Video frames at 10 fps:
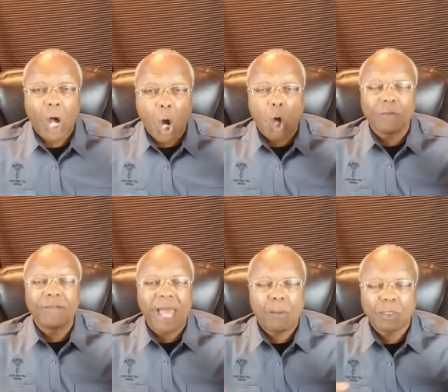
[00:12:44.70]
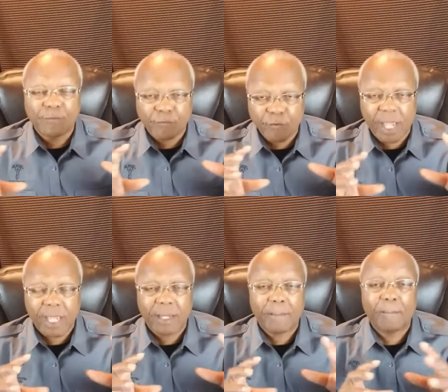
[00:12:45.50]
All of that was
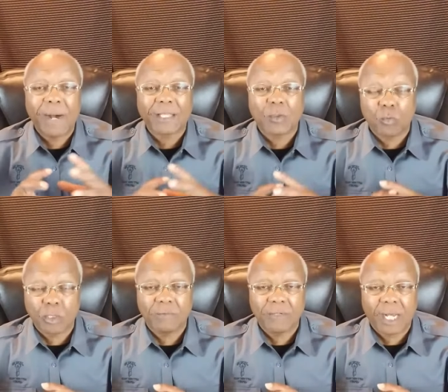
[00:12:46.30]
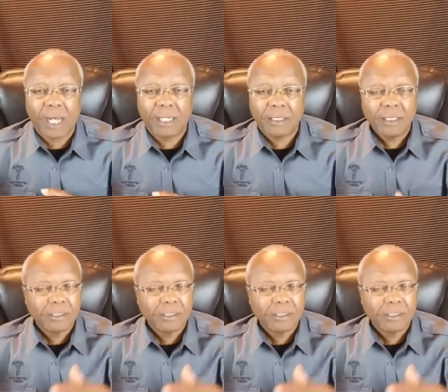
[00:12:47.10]
framed by the word of God.